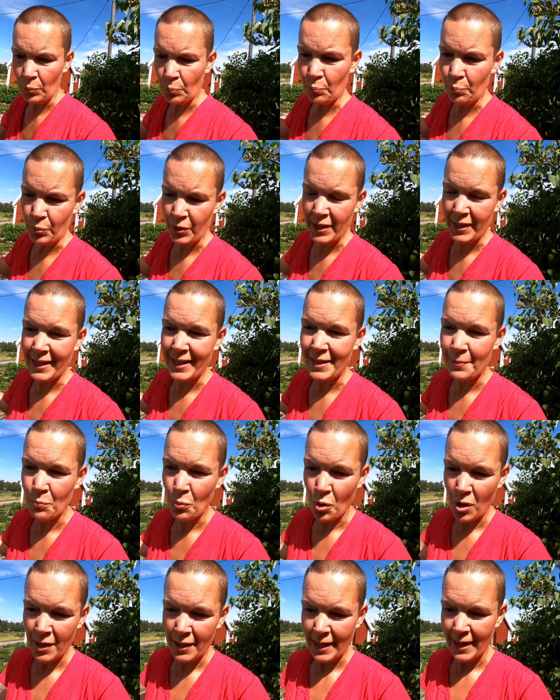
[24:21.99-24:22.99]
bring
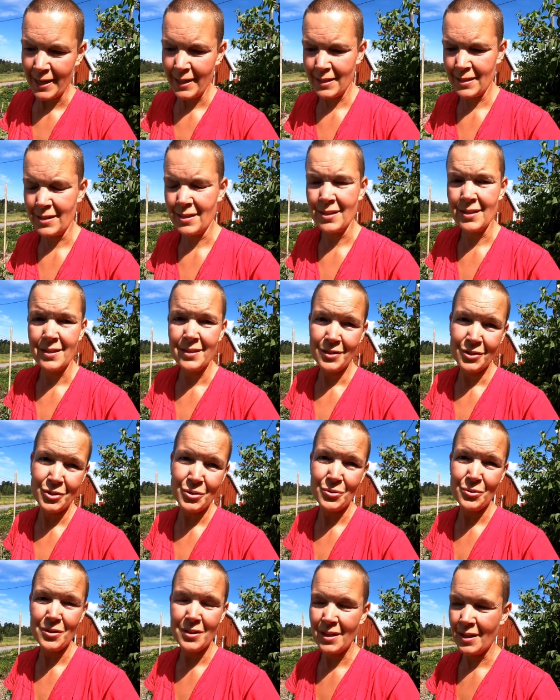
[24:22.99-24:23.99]
in more light
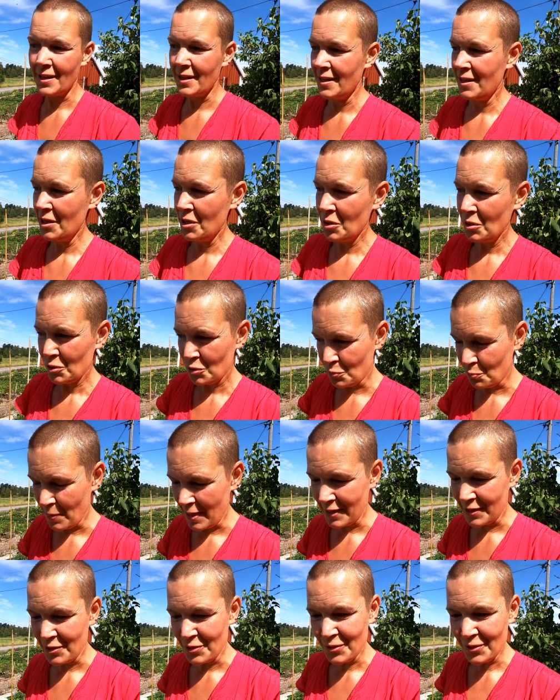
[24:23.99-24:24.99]
to the
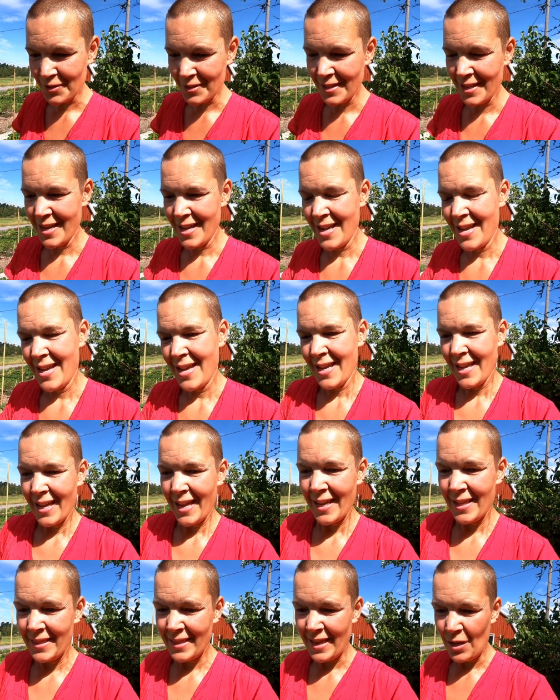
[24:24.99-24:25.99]
tomatoes
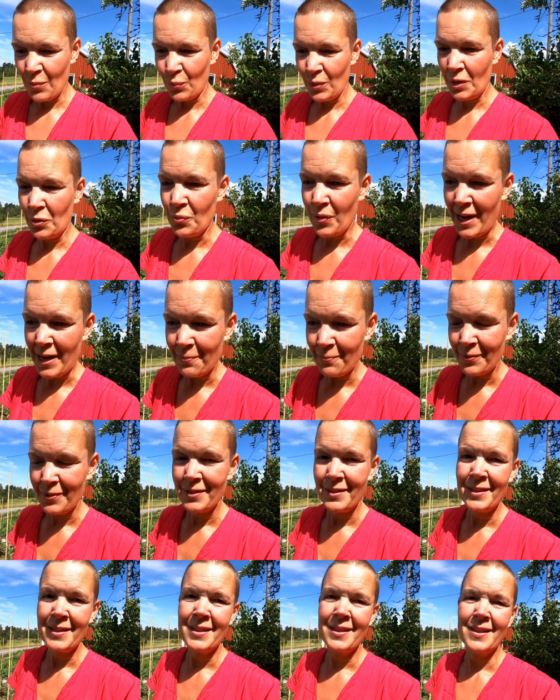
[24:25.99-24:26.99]
and they will
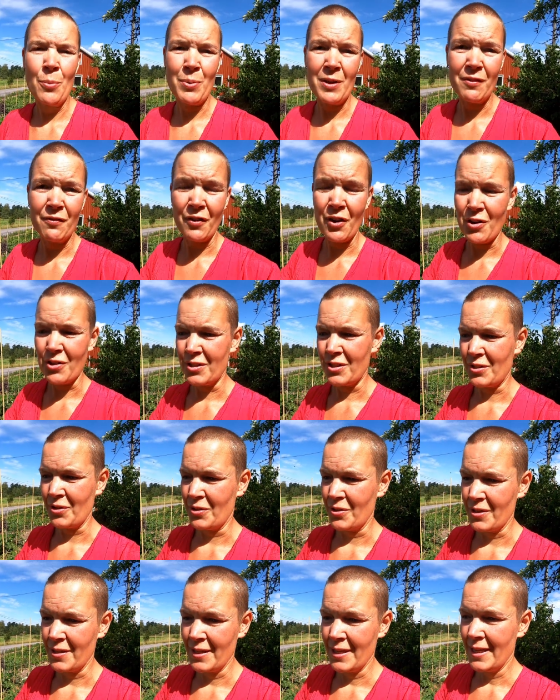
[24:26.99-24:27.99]
ripen a bit
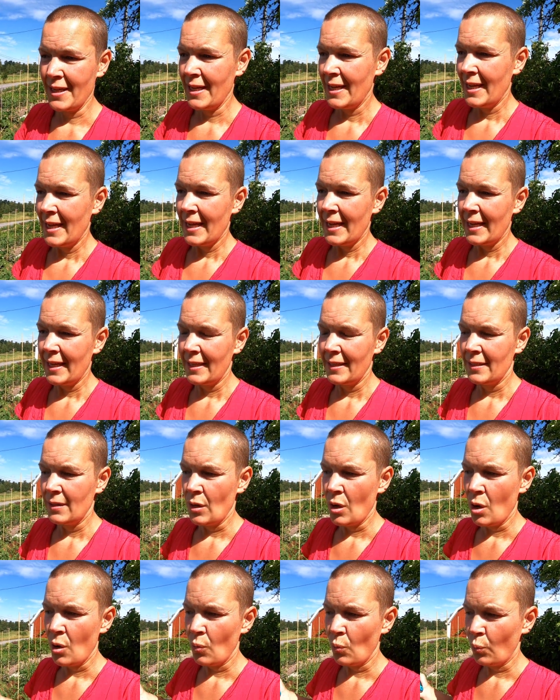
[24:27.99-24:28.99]
faster
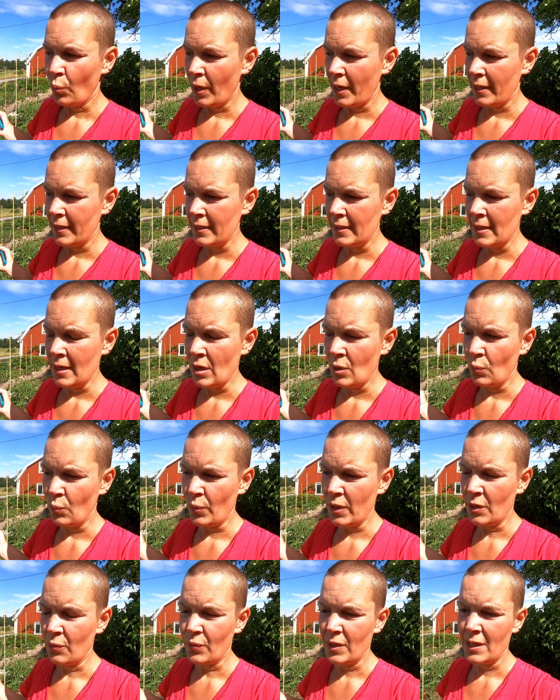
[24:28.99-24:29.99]
and when
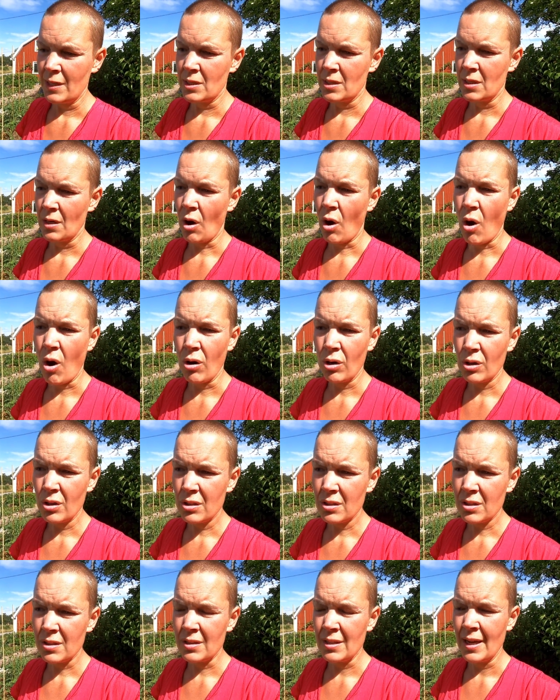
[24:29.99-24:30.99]
we reach
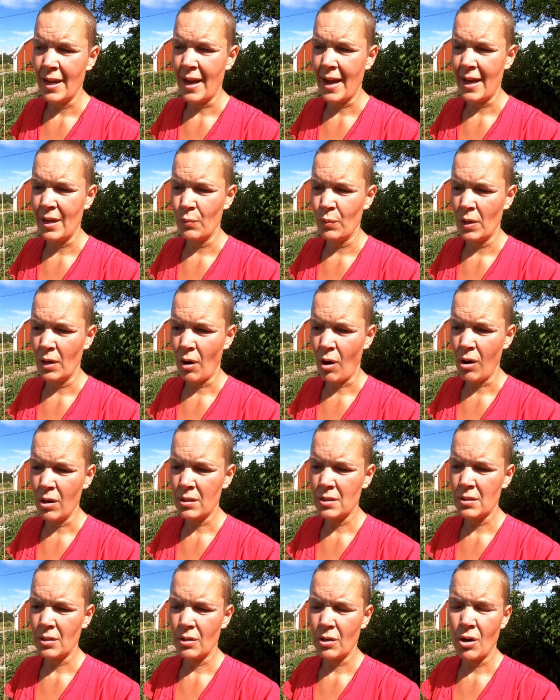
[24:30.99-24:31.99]
August I will
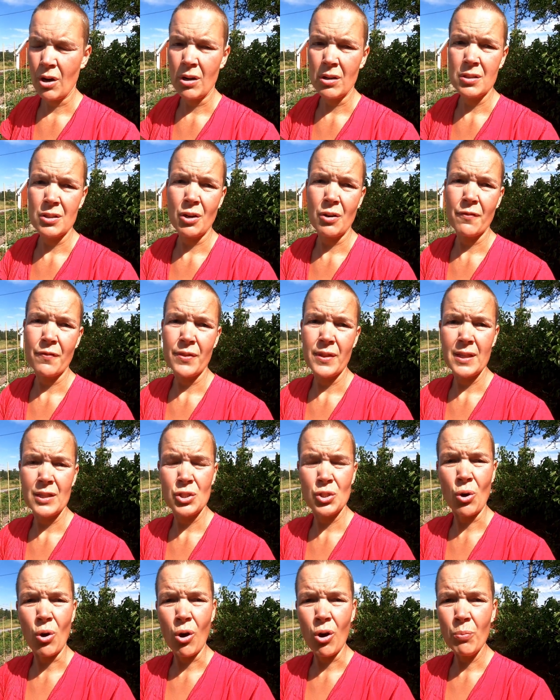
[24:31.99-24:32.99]
also cut off the
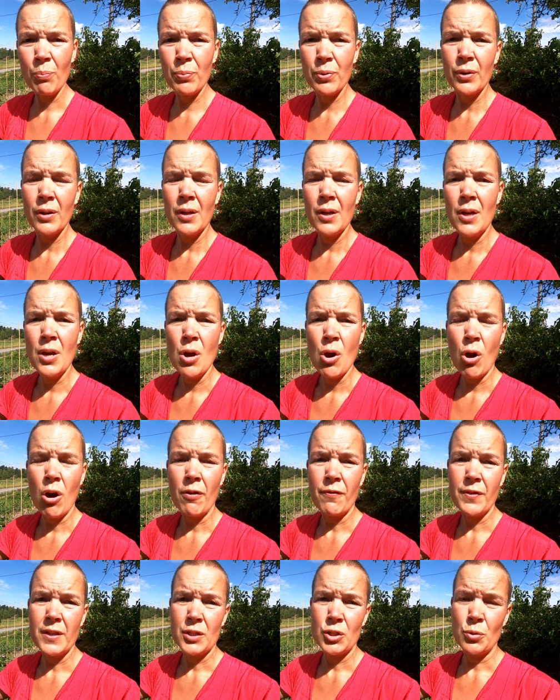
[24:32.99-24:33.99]
top
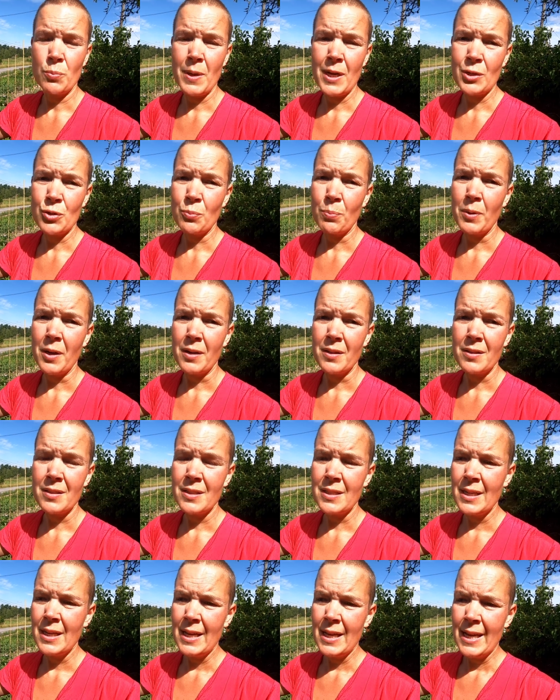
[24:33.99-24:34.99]
of the tomato
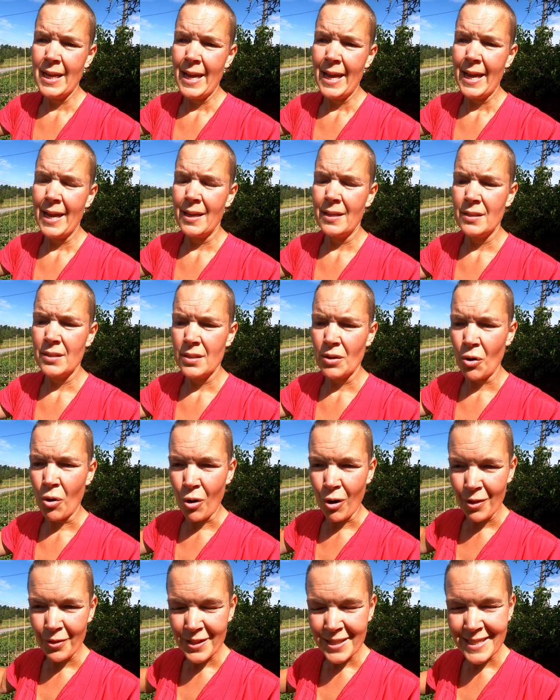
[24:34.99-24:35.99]
plant and
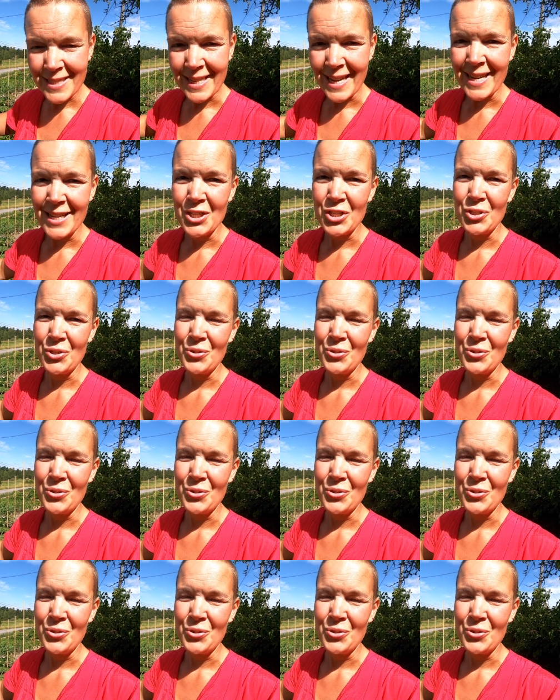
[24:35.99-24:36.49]
all the side